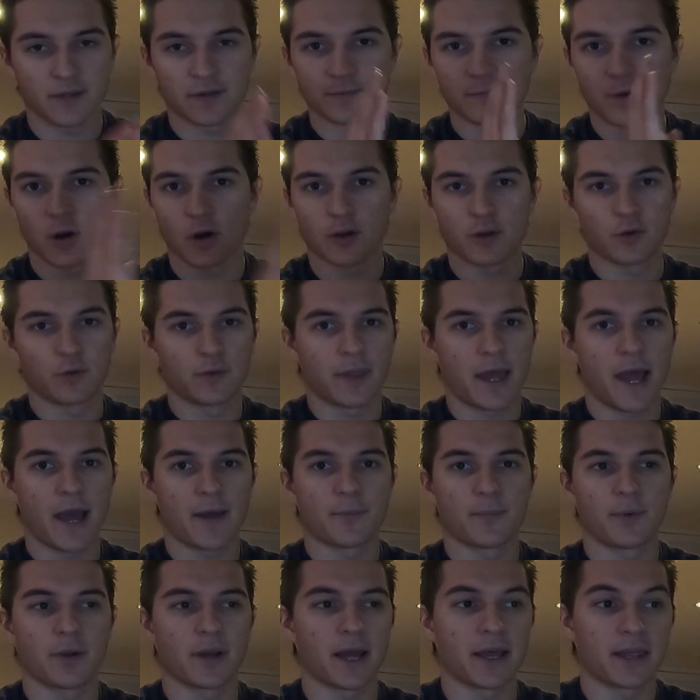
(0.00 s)
They argue
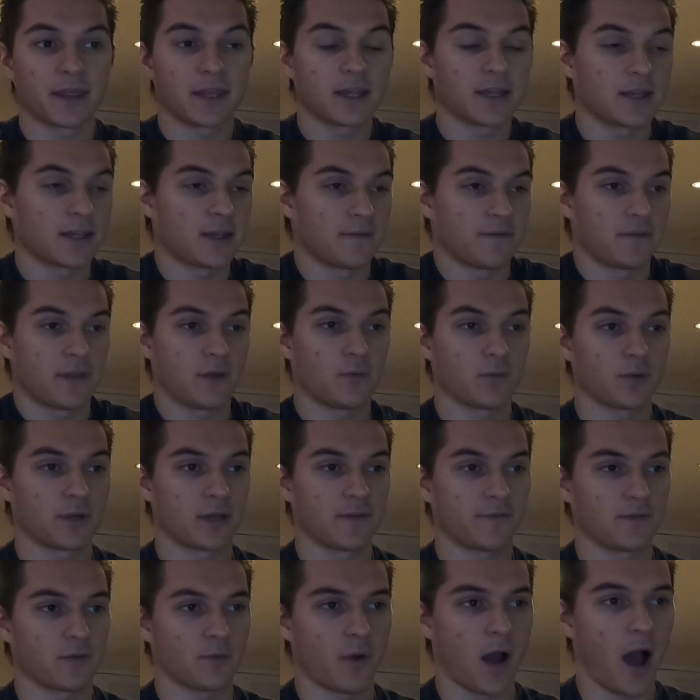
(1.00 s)
that, but I think if they were to
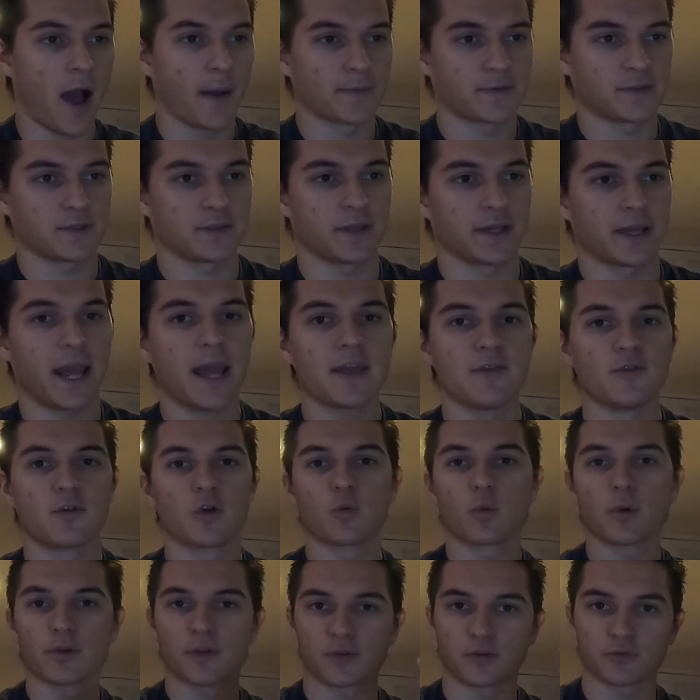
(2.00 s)
give them option, like, hey, you
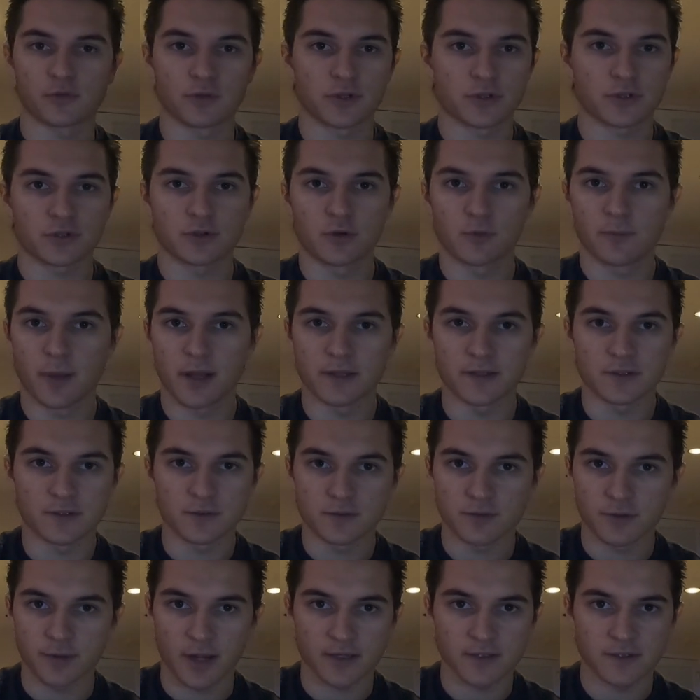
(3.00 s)
could wear the traditional
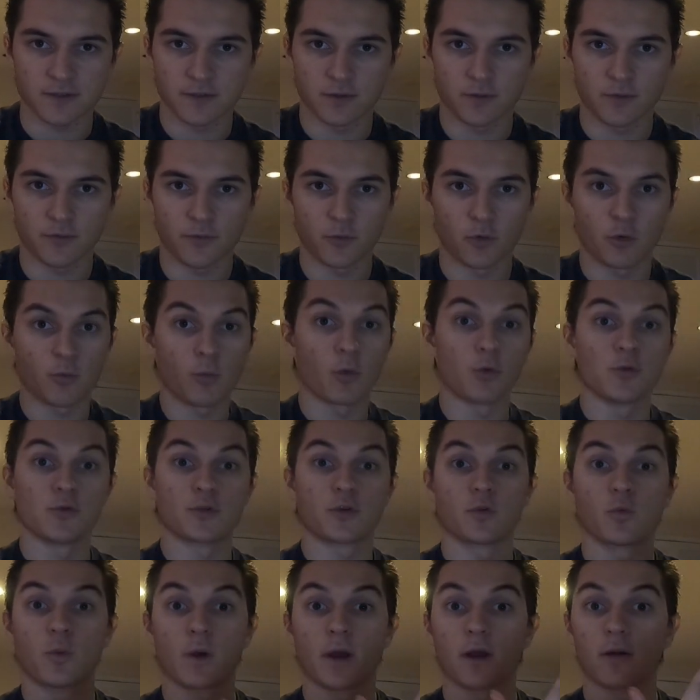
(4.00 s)
men's gymnastics uniform, or
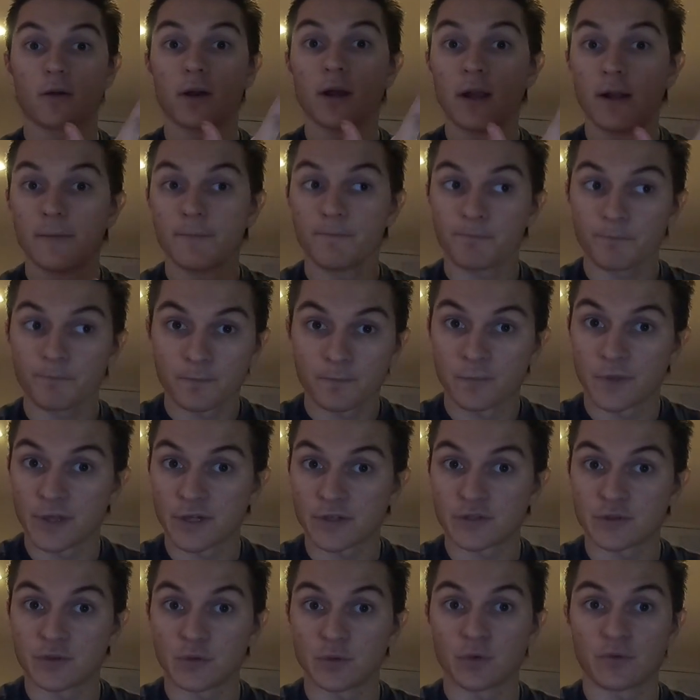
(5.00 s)
you could wear
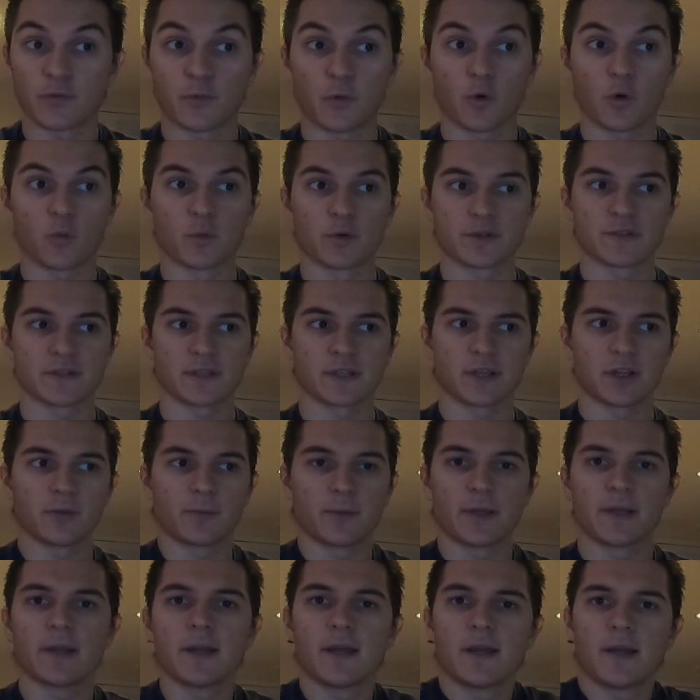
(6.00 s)
this uniform, which is a
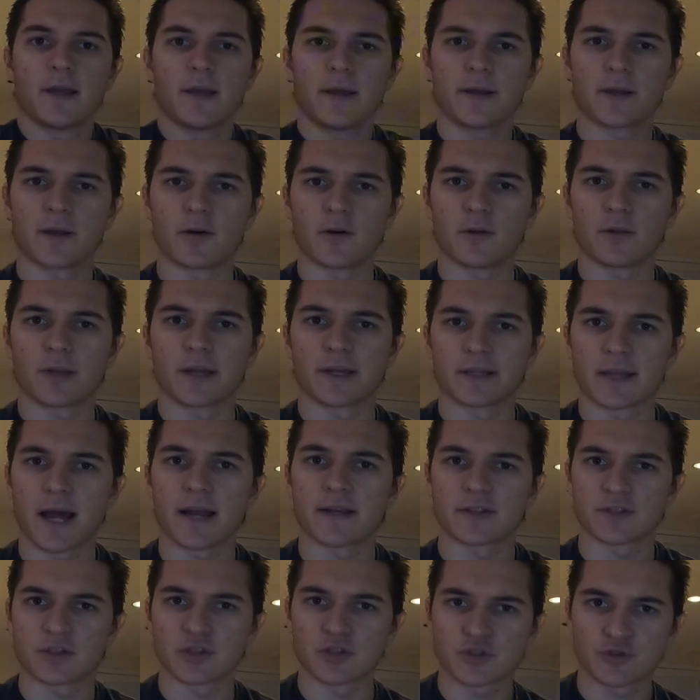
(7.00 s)
little bit,
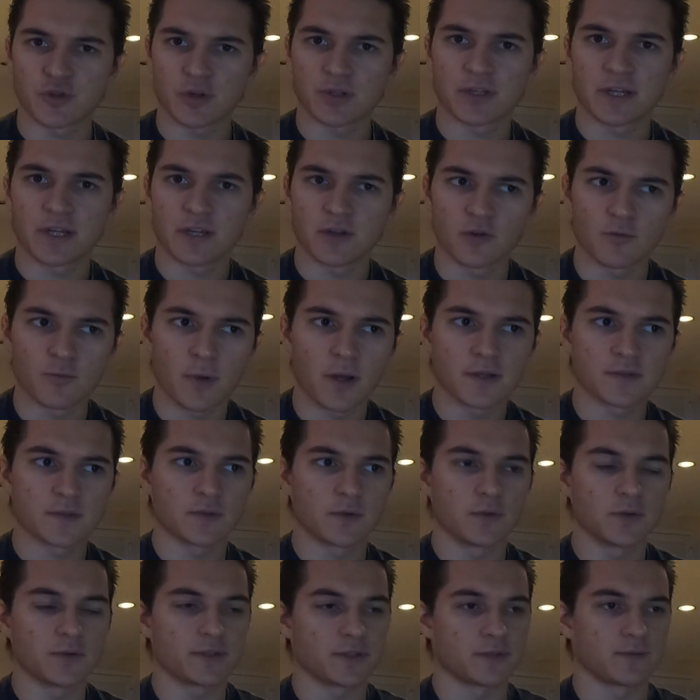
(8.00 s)
not as constricting your
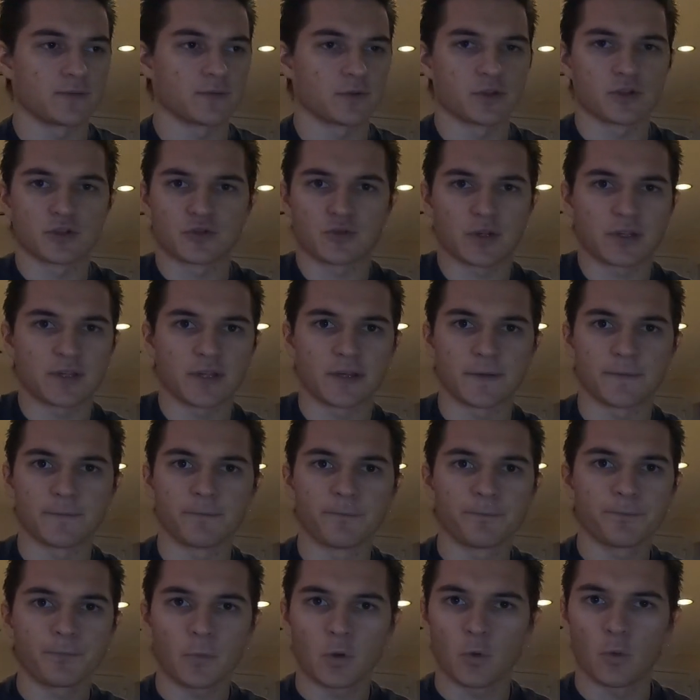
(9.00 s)
muscles and
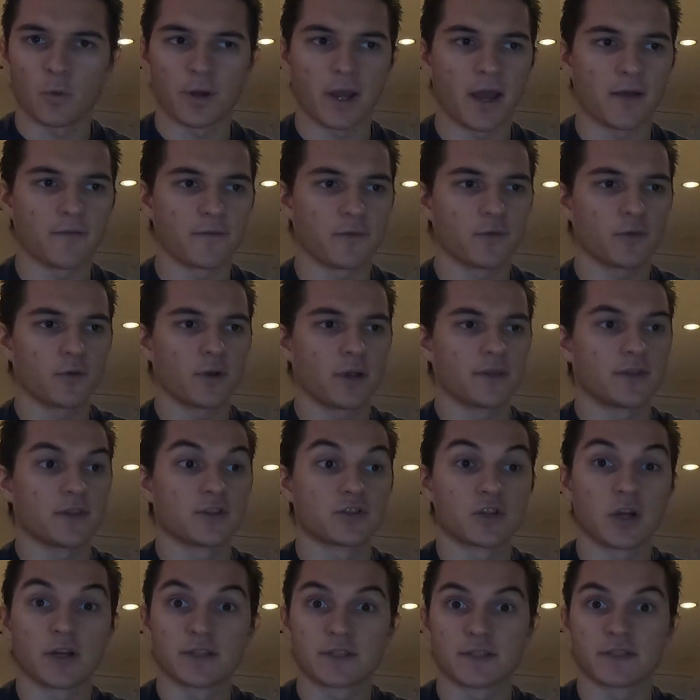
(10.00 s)
constricting whatever, and
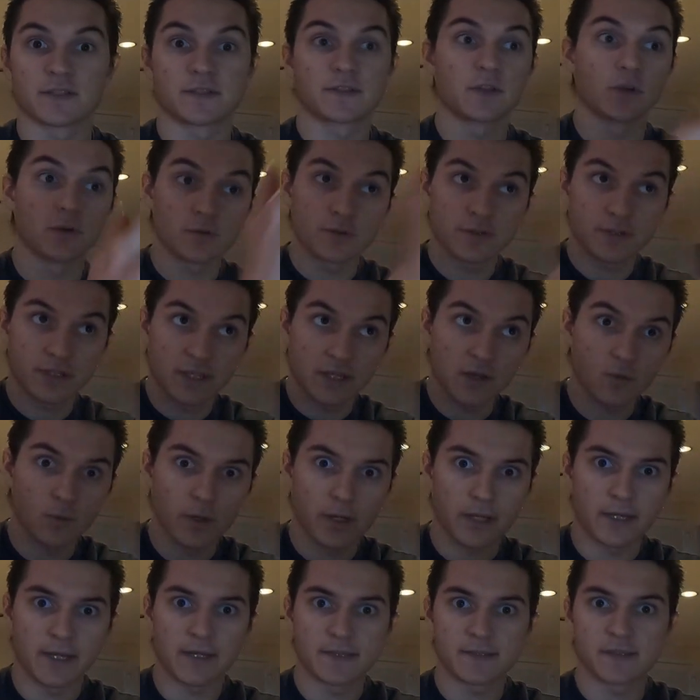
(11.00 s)
the judge can still see
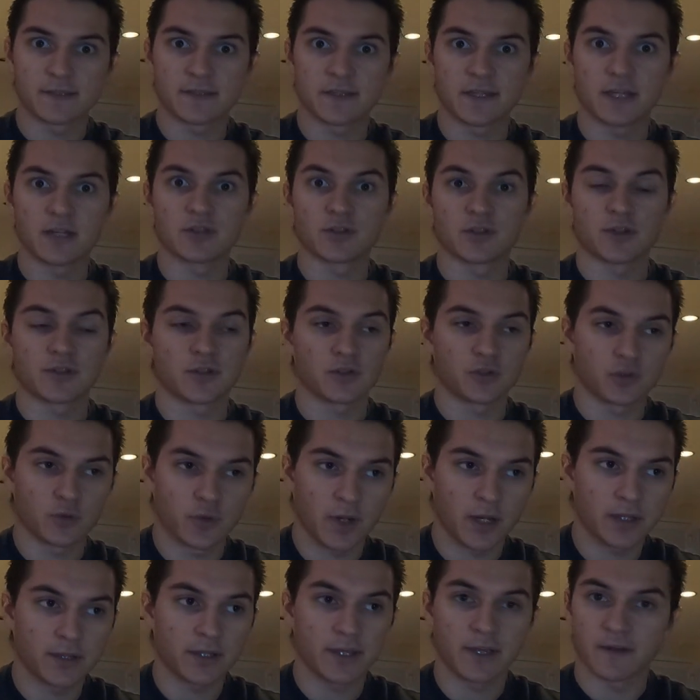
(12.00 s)
what he needs to see and judge it
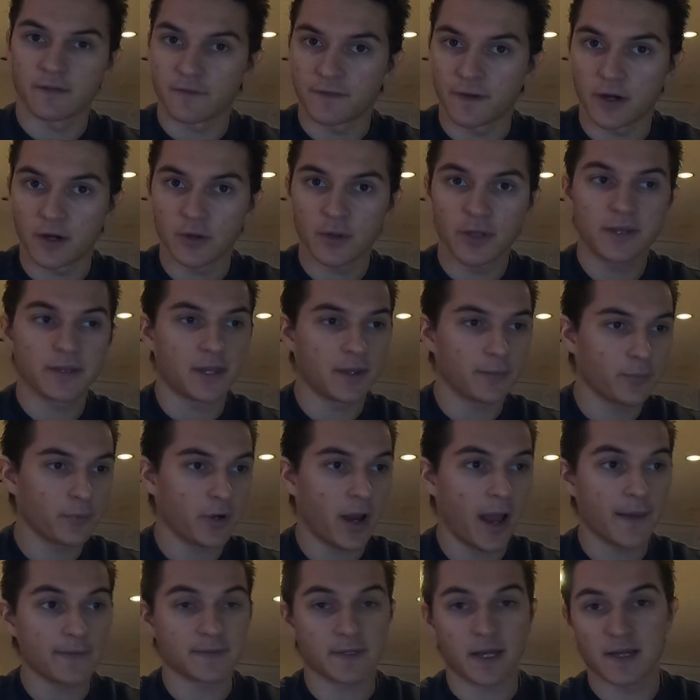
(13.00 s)
correctly and fairly, then
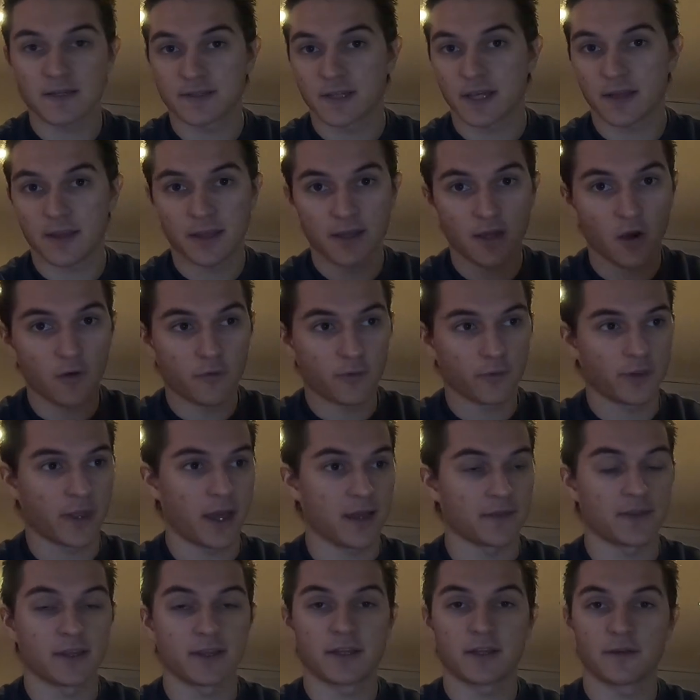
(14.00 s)
perhaps I say they go for
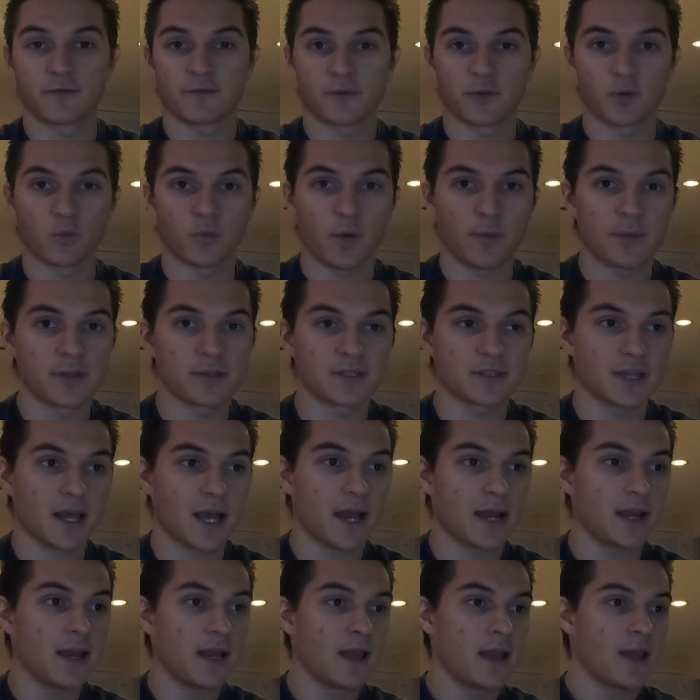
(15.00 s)
that. They did it for the women's
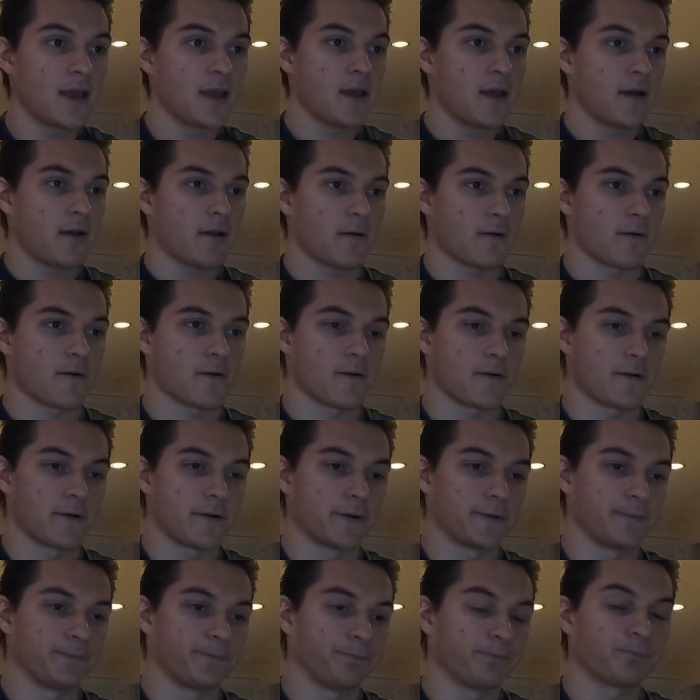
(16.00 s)
side.
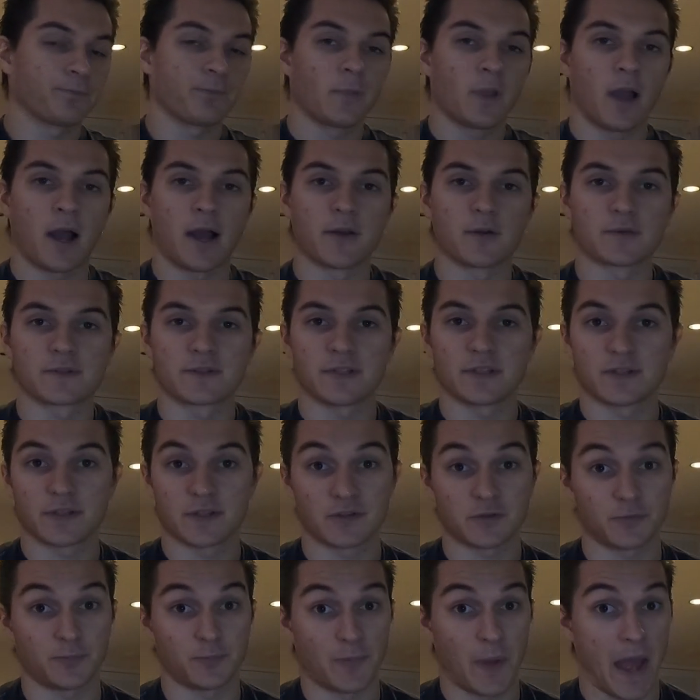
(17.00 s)
I don't see
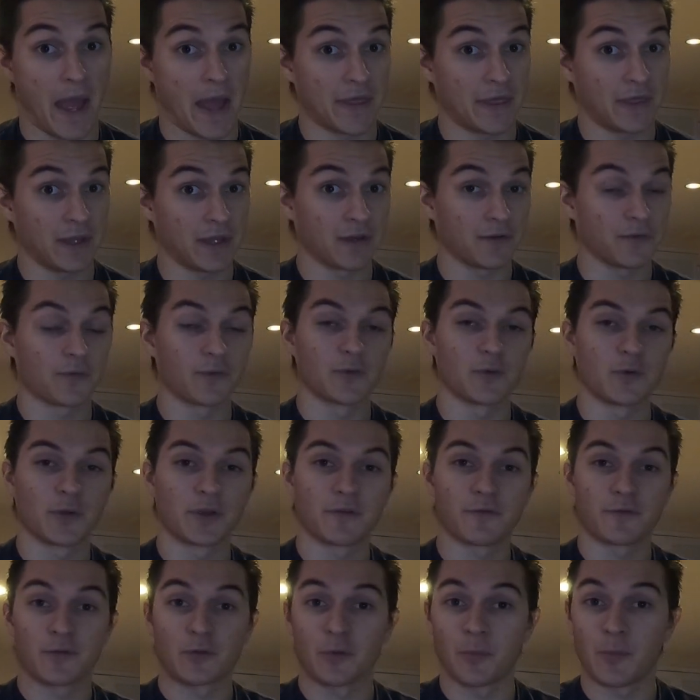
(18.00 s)
such a bad thing for
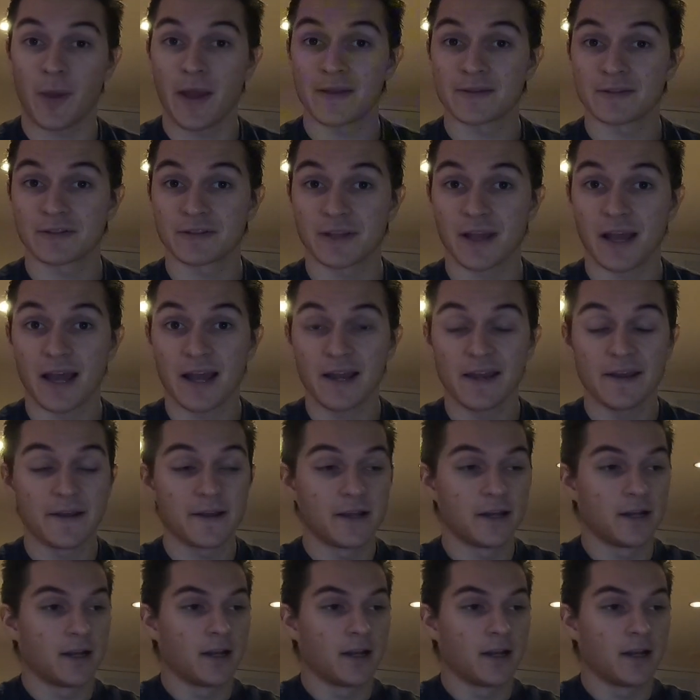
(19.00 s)
doing it for the men's side.